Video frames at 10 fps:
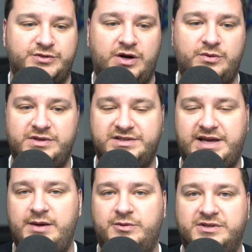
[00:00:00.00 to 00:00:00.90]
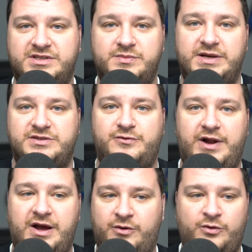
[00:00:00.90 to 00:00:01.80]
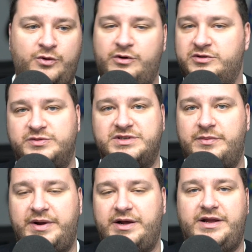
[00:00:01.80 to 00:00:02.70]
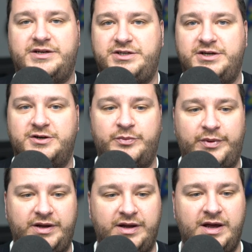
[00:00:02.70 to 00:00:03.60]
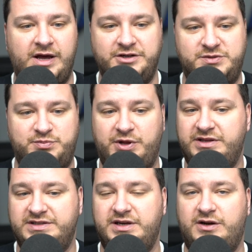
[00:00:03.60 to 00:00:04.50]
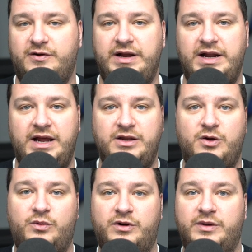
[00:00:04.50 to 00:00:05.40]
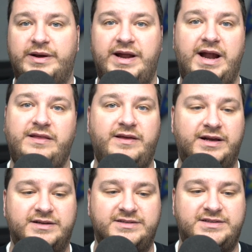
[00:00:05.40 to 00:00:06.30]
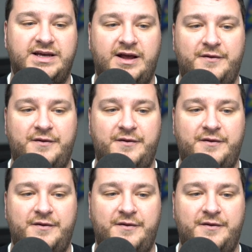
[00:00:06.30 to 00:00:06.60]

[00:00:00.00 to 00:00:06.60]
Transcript: Start with this cable. It's the best for now. Who knows what's coming out next year, but just plug this sucker in and don't worry about anything else.